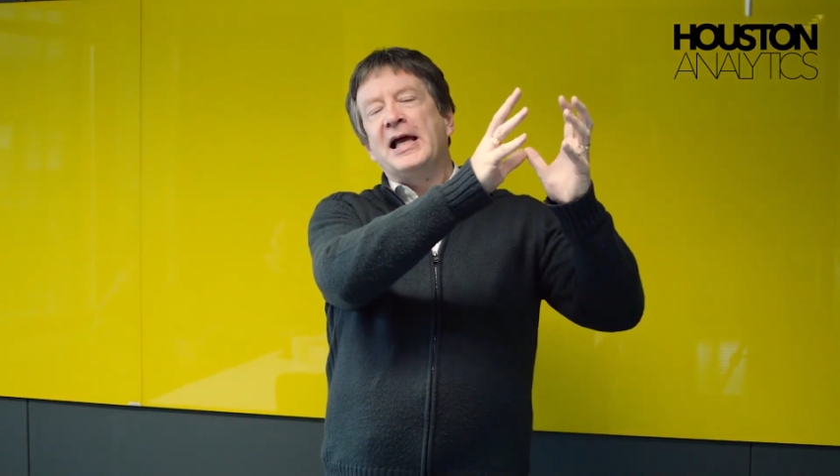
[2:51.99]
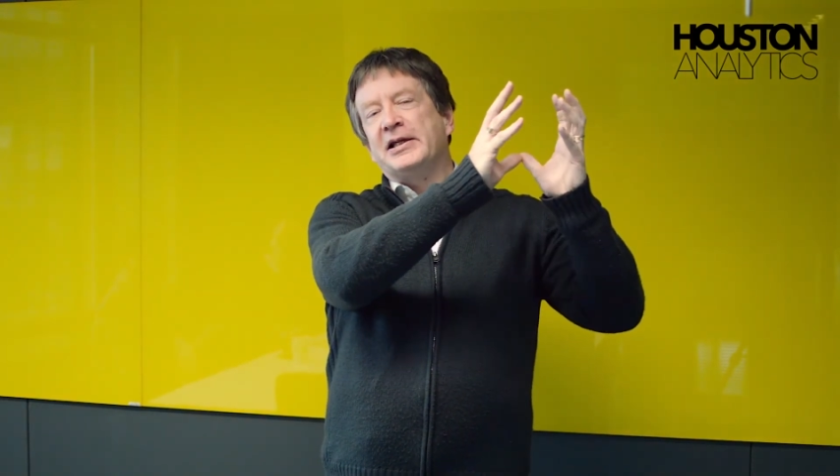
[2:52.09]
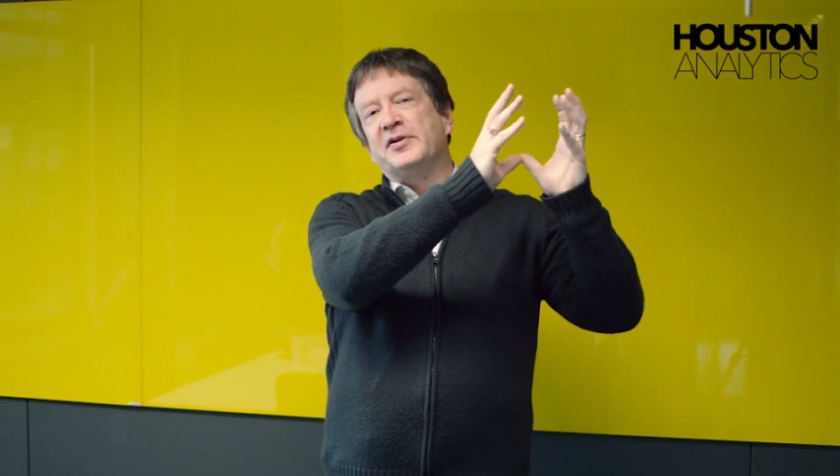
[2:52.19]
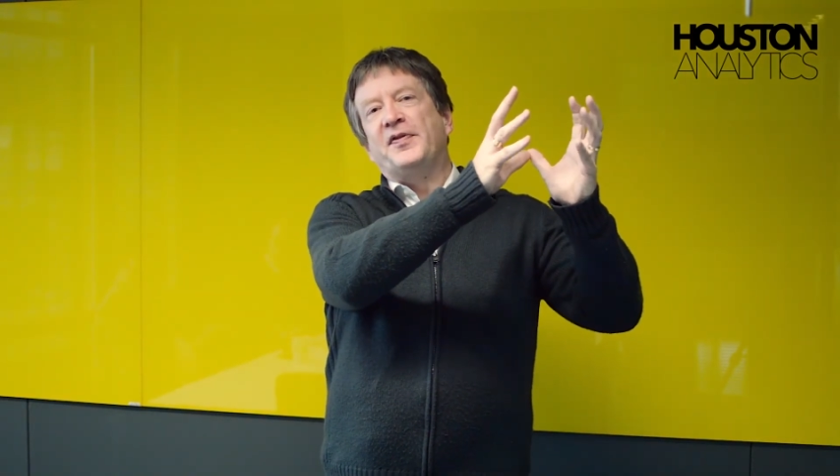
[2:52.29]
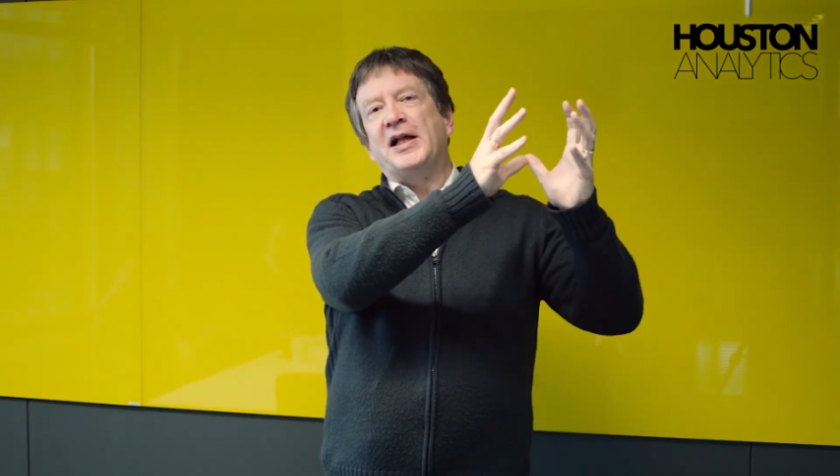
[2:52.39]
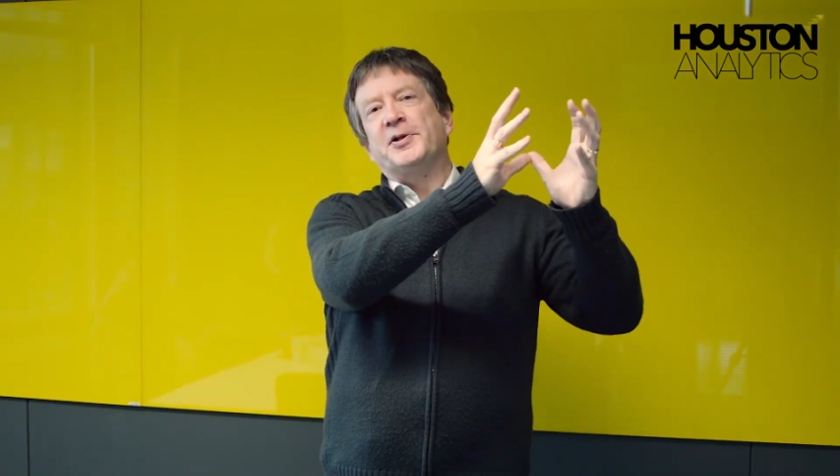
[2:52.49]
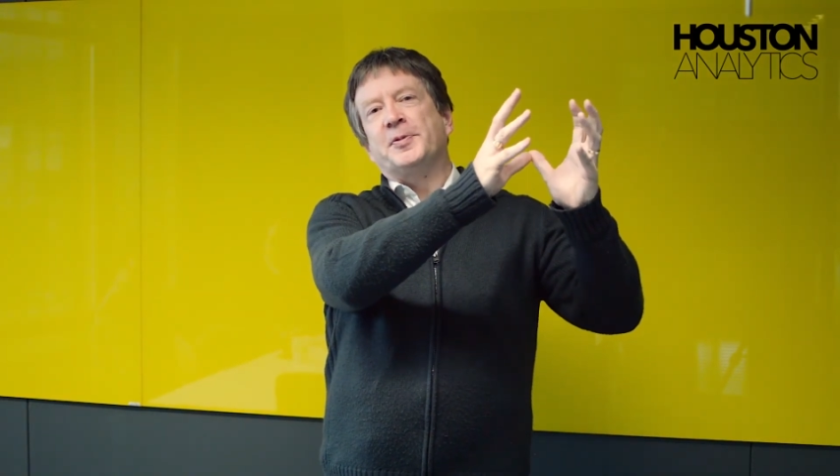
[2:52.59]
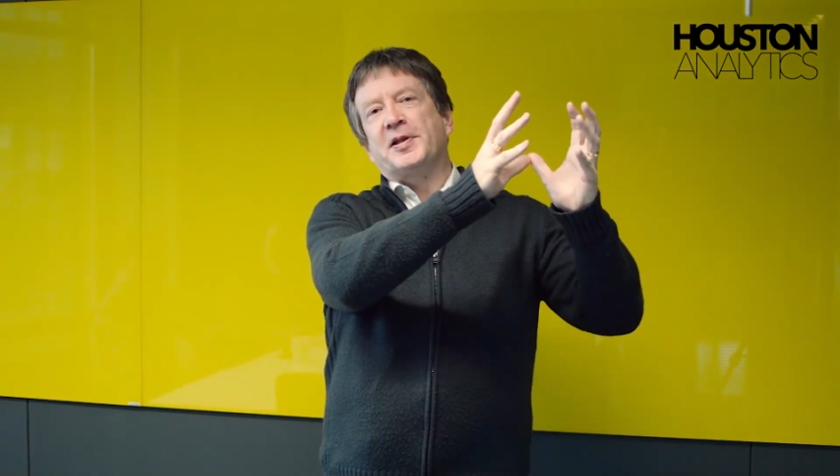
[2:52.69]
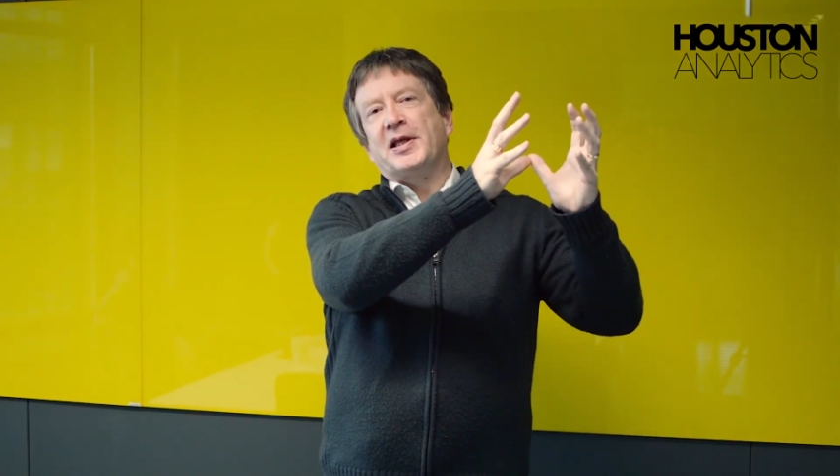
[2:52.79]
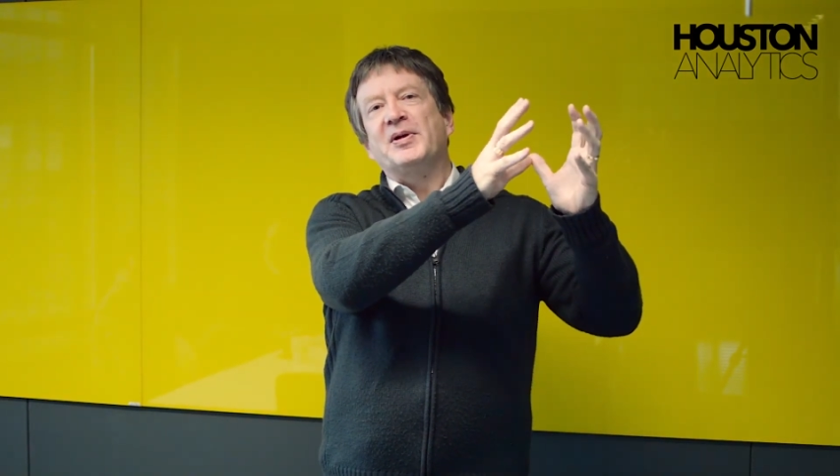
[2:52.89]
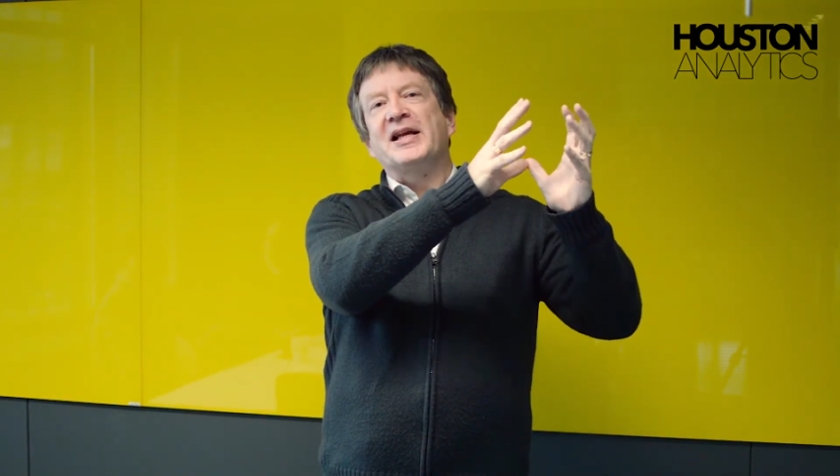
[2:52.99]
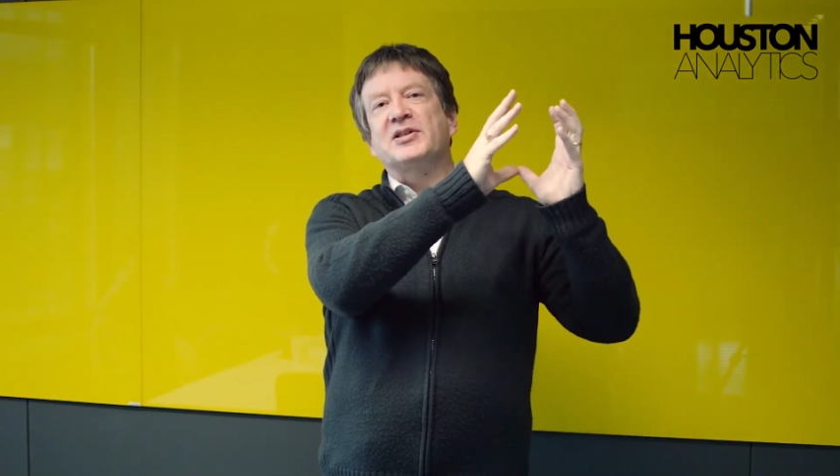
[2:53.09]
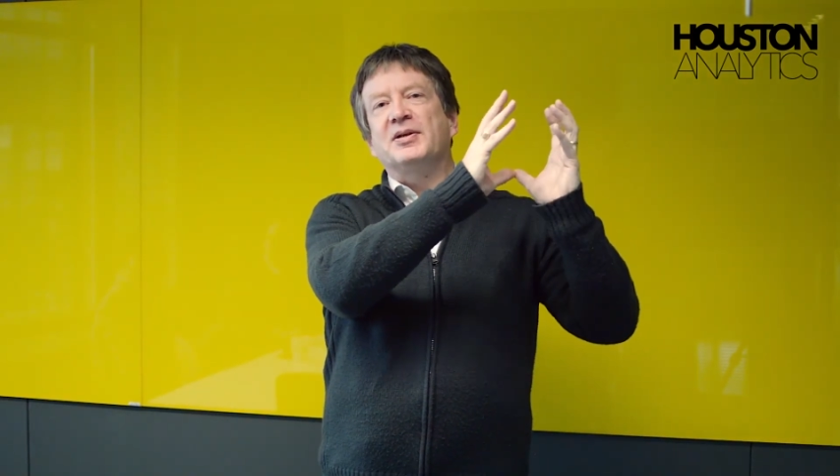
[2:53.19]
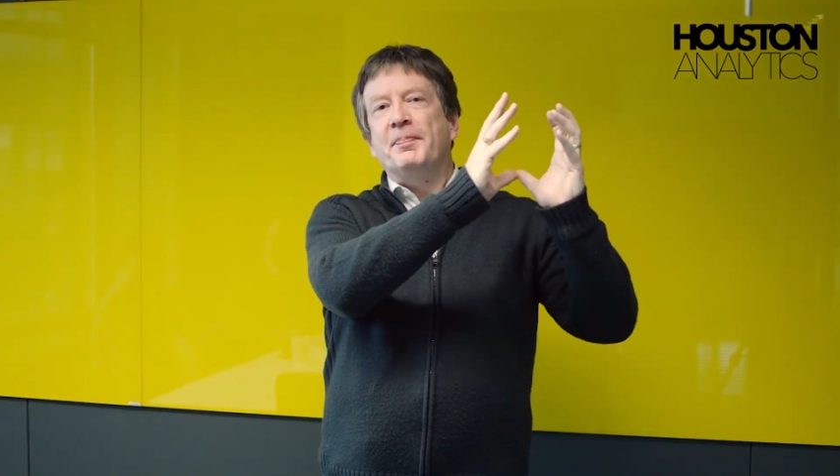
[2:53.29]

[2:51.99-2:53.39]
and evaluate them against the